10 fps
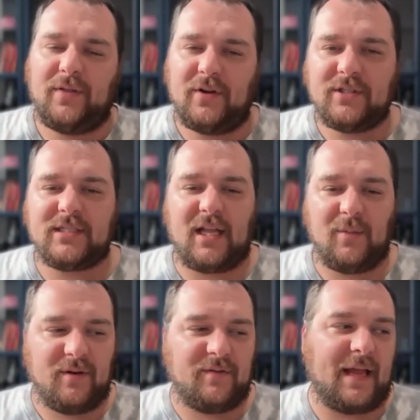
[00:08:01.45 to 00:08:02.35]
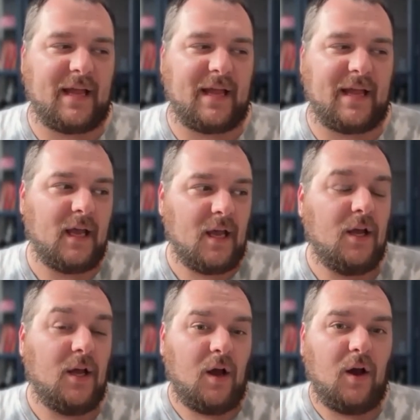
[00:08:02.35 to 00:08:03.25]
There's this element of like,
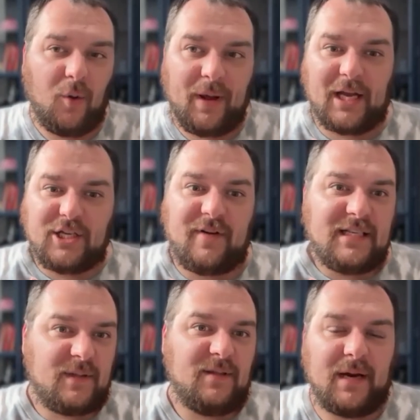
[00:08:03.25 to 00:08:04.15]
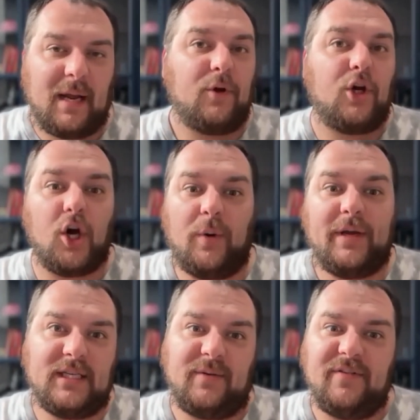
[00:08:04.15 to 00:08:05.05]
oh my gosh, if I spend the money, I'm going
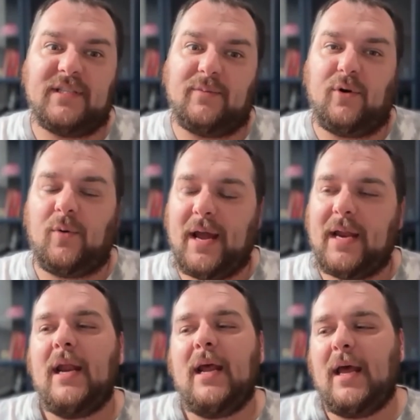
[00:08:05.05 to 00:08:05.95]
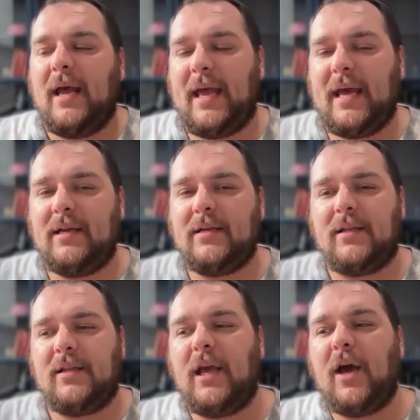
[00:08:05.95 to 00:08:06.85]
to be visible, right? And
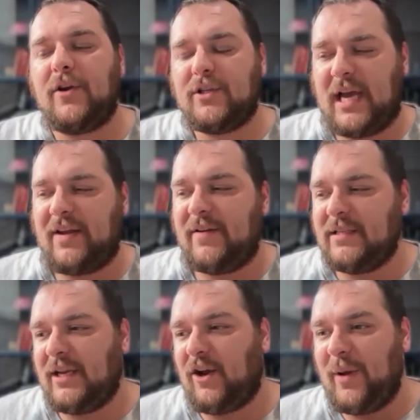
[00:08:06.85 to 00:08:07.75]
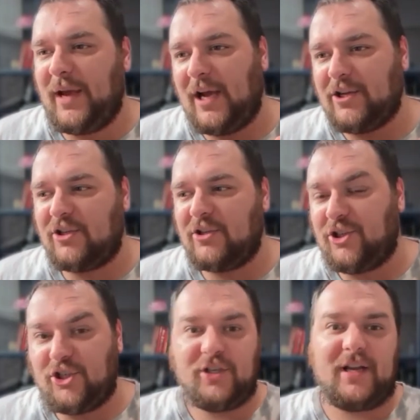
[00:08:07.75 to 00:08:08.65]
the other side of it is like, oh my gosh,
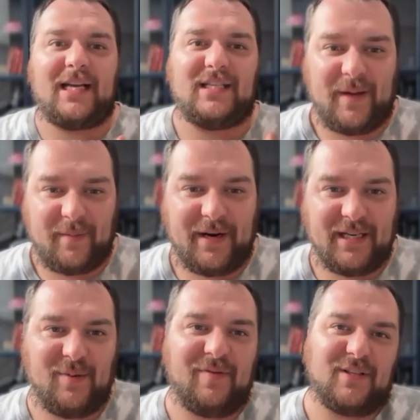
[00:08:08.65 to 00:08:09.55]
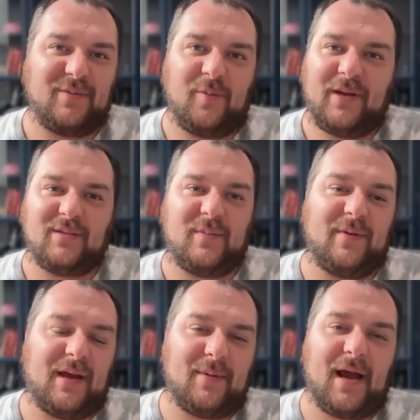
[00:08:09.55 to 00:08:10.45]
should I spend money to be visible because
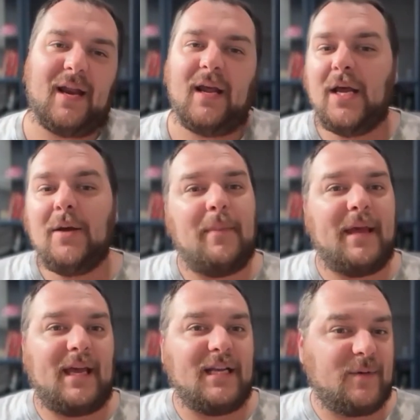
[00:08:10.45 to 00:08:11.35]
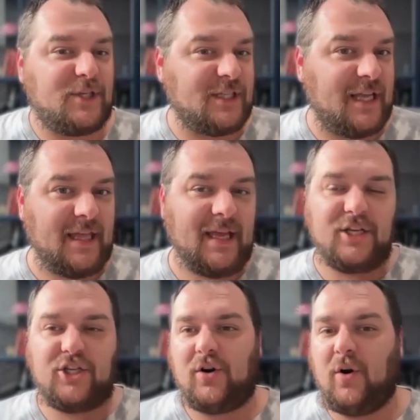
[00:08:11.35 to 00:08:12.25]
maybe I'm not making as much as I think I
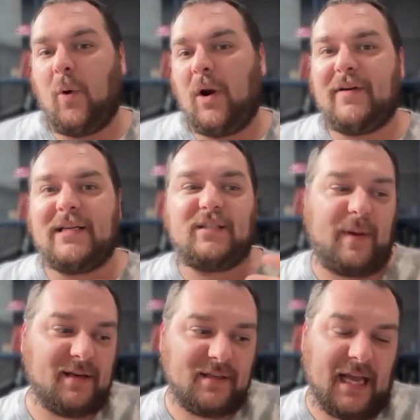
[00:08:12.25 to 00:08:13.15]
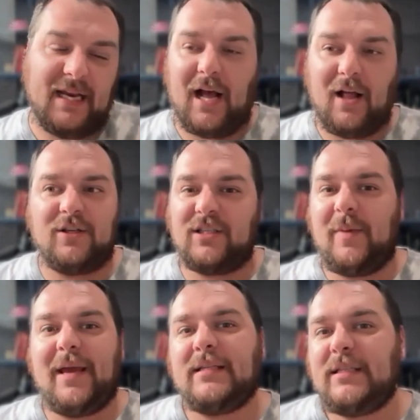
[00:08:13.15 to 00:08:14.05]
should? Or what if I spend $10 and
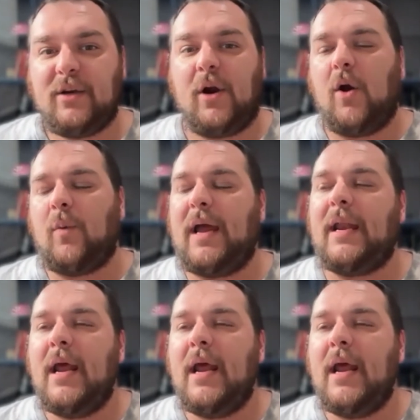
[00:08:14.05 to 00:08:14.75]
make zero, right?